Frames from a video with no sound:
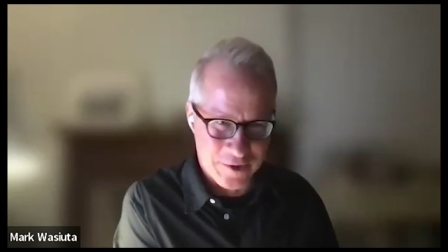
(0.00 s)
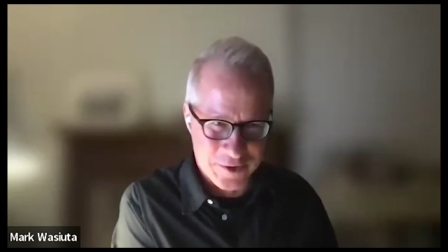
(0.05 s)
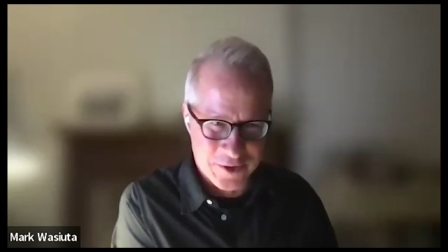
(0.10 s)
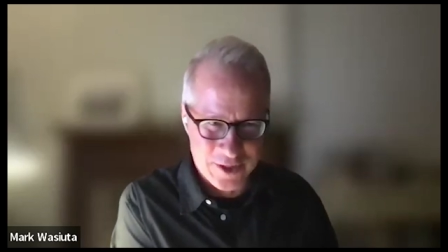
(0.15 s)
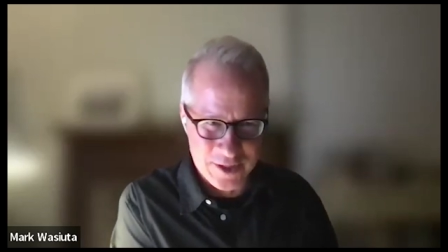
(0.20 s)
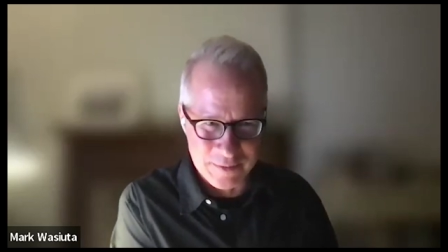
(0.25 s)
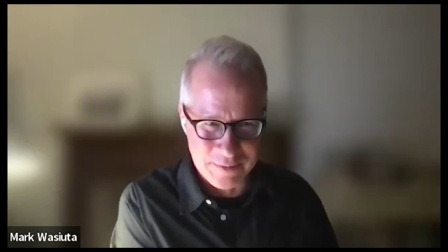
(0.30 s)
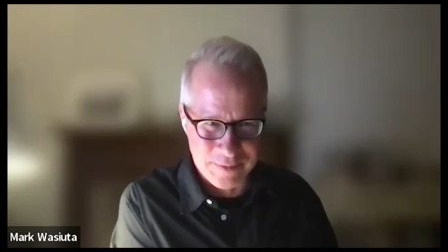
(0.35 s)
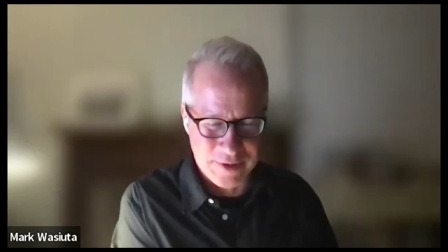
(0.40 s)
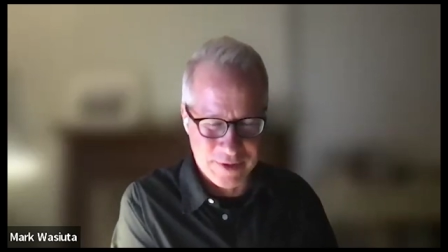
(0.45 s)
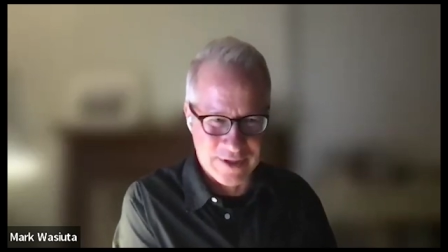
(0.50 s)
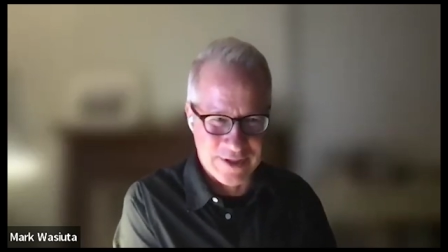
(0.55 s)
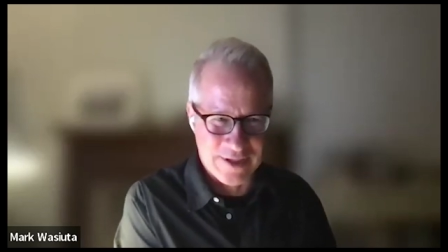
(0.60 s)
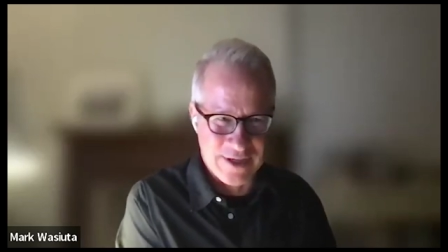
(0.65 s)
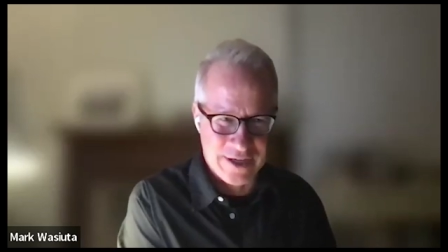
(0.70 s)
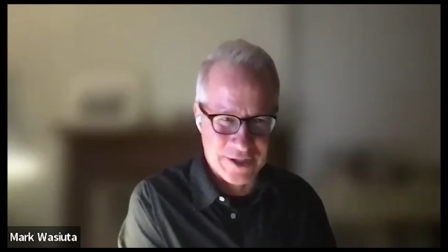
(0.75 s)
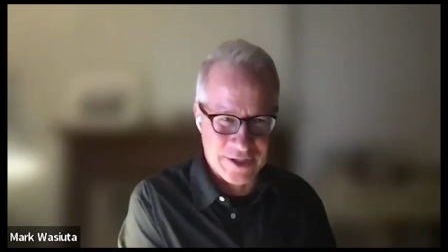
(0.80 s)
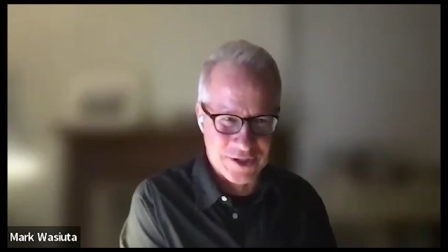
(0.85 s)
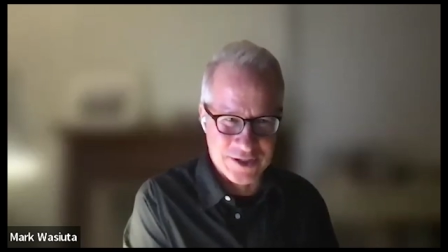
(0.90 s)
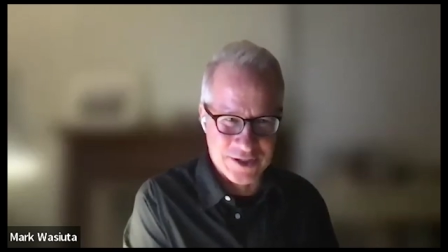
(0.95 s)
who's the
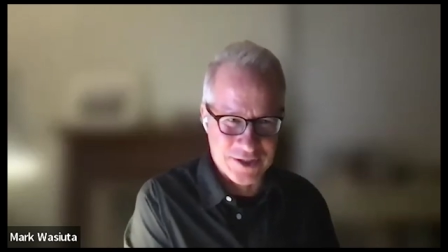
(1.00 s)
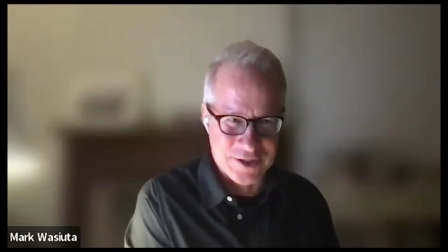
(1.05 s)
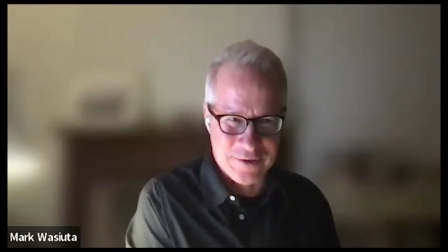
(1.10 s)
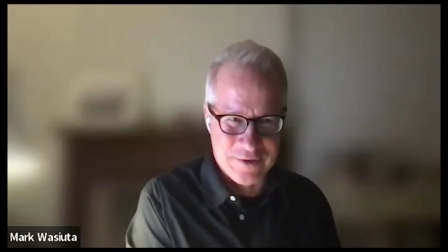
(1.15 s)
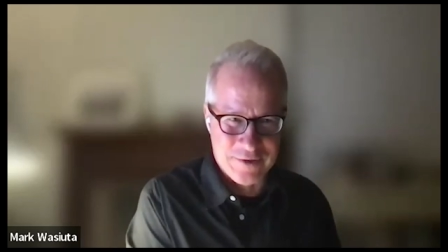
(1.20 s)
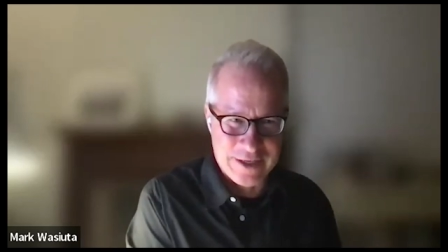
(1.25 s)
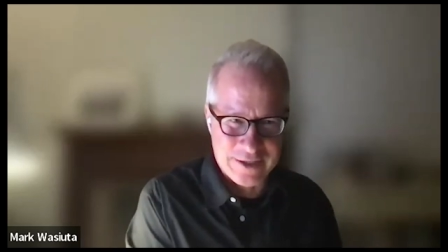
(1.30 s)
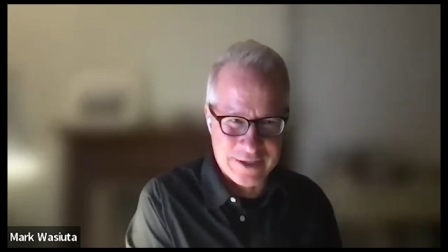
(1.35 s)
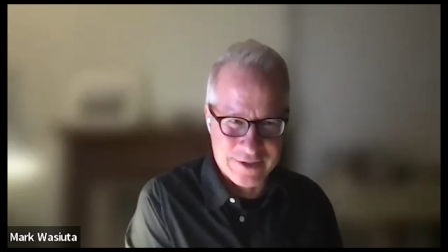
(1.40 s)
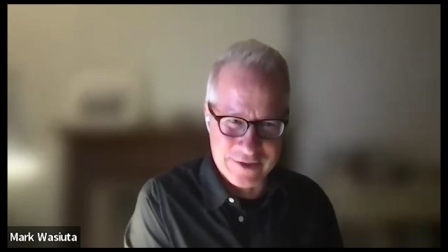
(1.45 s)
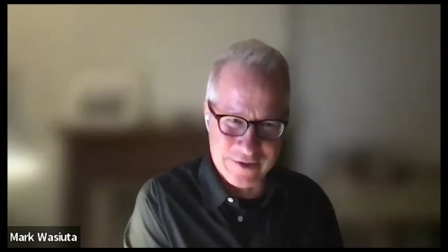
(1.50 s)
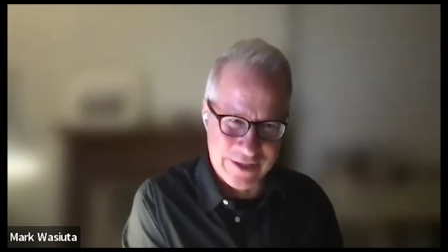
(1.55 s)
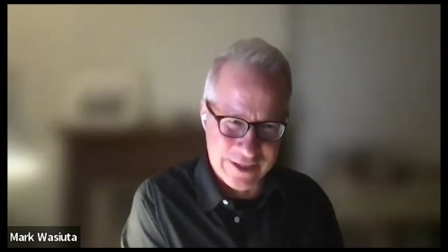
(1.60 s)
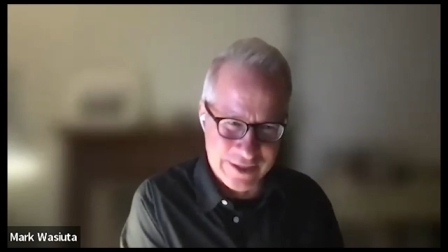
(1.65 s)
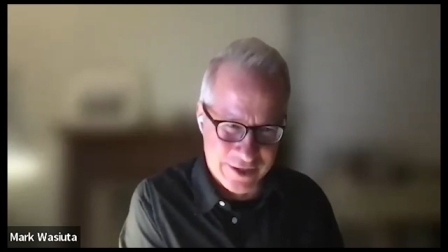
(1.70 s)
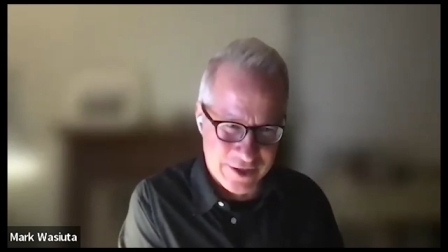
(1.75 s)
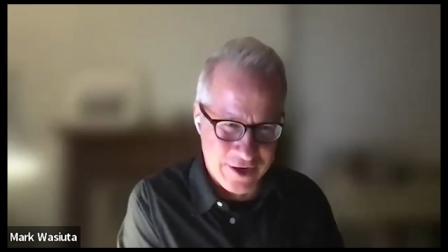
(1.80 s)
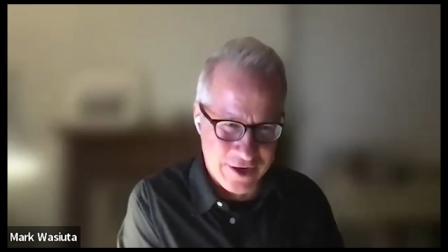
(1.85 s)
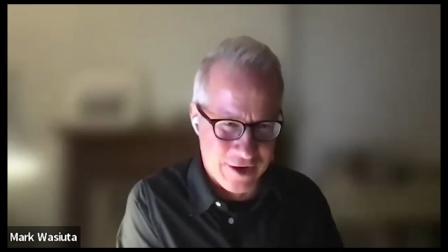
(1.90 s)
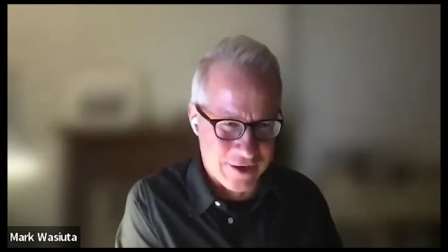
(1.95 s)
production director
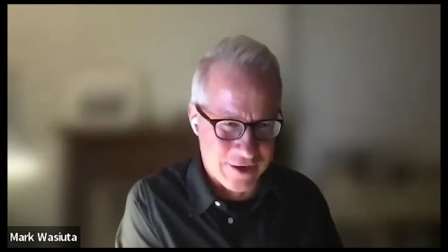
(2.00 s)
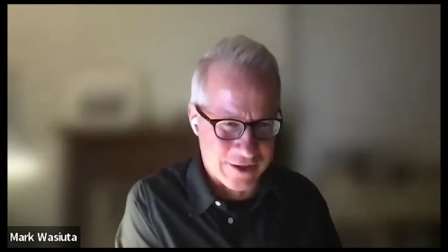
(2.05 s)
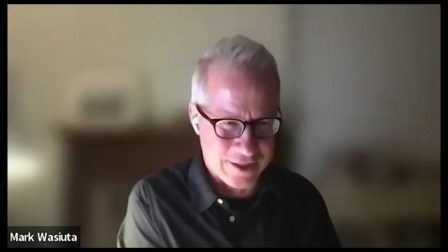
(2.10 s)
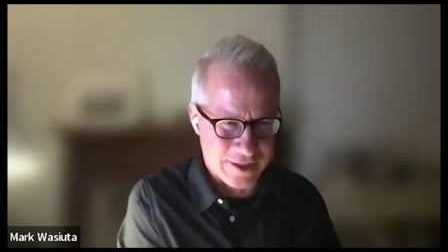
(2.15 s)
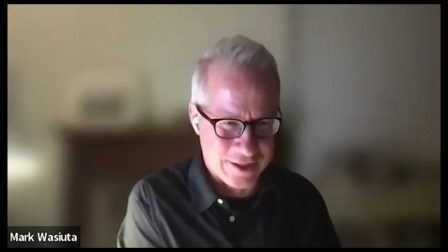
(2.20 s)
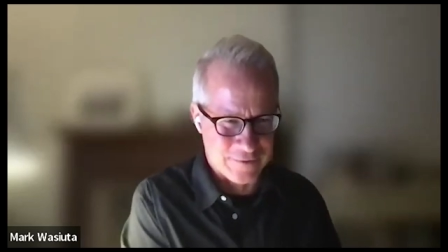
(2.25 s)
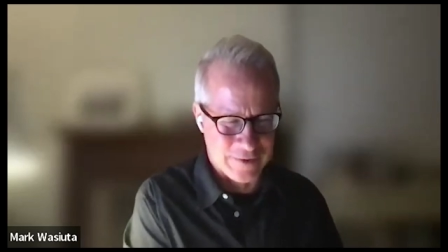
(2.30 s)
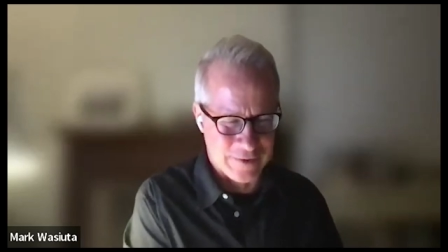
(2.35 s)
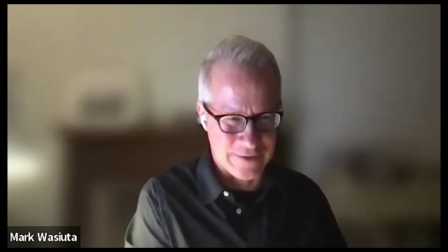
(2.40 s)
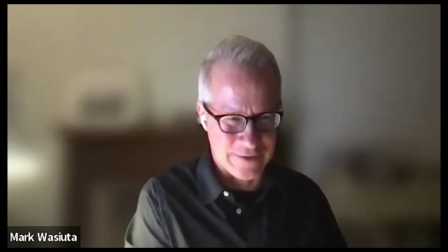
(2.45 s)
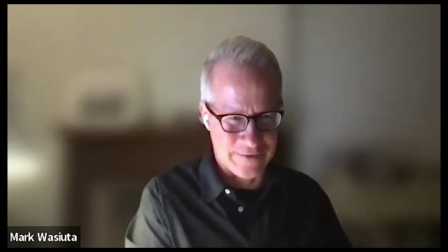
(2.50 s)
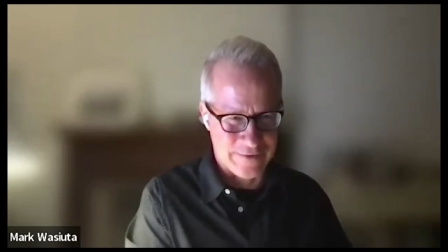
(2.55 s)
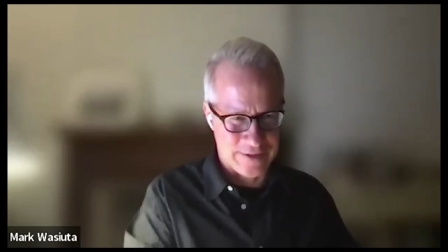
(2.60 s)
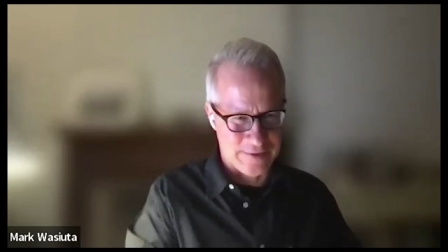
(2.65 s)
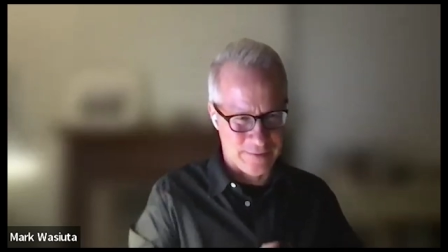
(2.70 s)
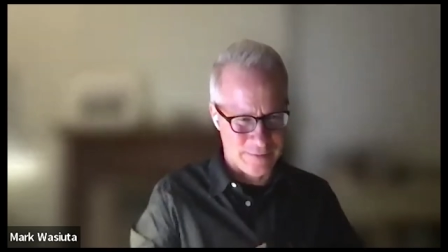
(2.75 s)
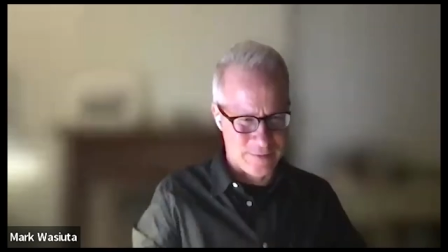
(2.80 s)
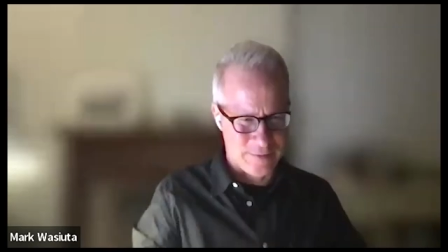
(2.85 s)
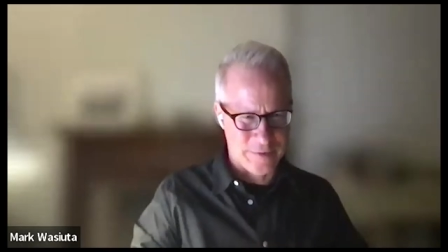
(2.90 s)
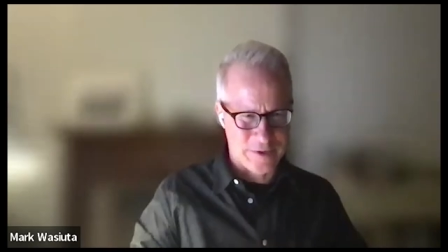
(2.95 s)
at Cara, one of
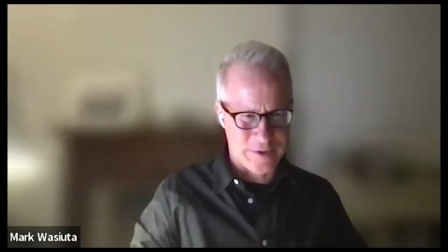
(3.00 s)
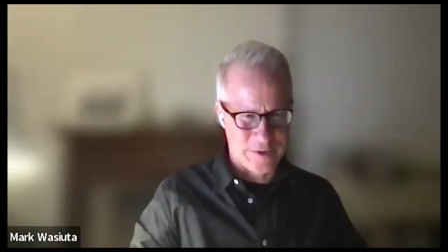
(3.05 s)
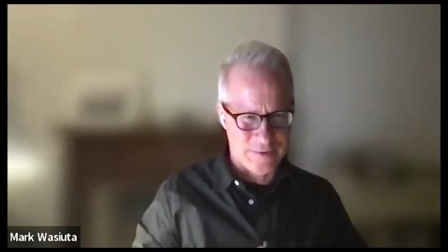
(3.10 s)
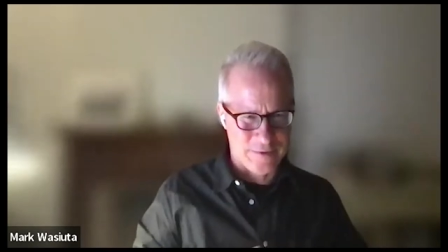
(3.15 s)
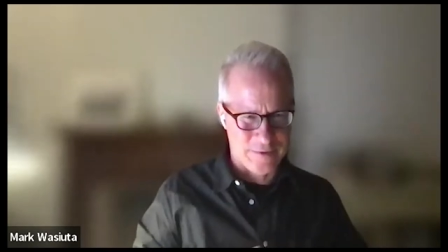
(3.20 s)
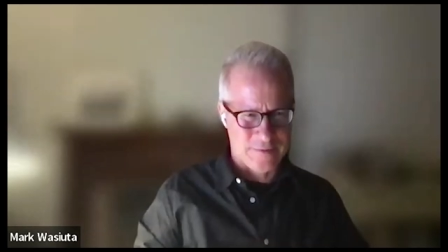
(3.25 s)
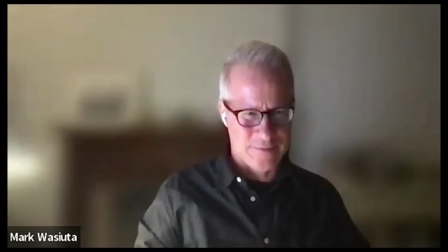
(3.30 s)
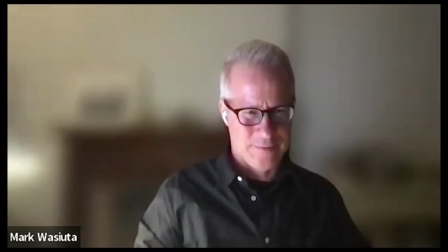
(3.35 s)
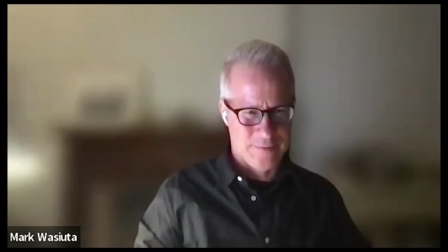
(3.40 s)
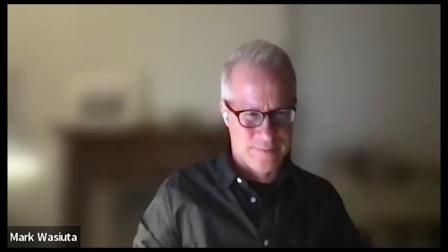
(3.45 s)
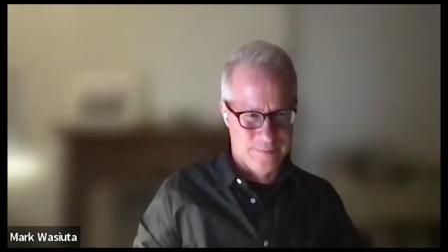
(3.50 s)
the most